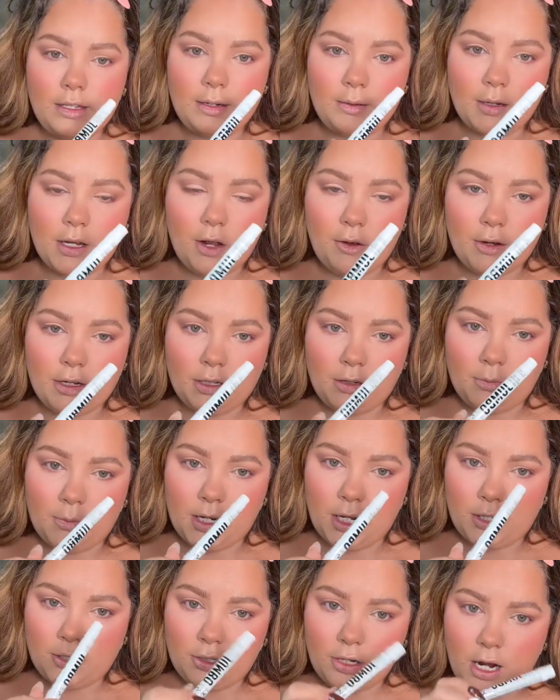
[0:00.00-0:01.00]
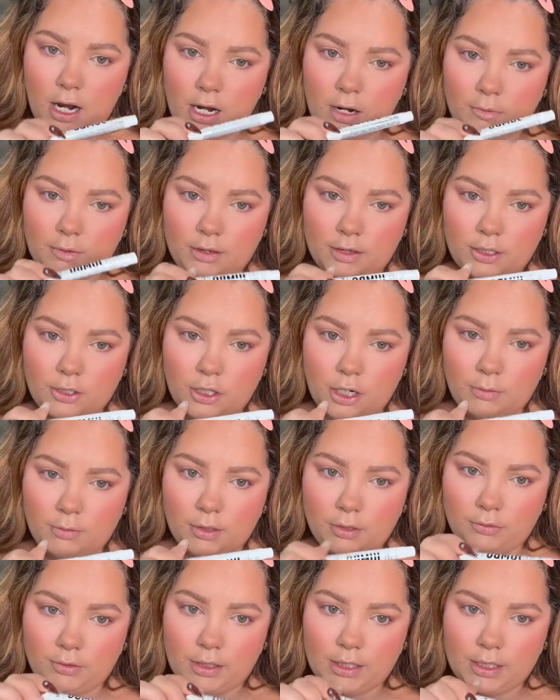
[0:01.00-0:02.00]
gonna go in on my under eye with the Jumbo
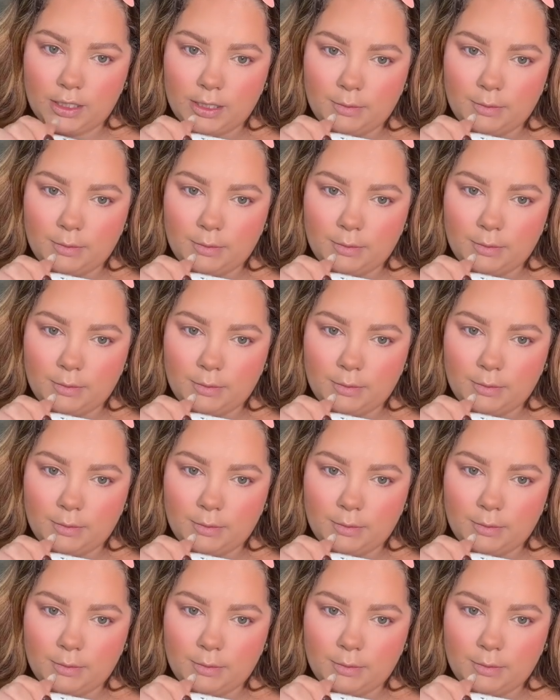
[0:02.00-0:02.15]
NYX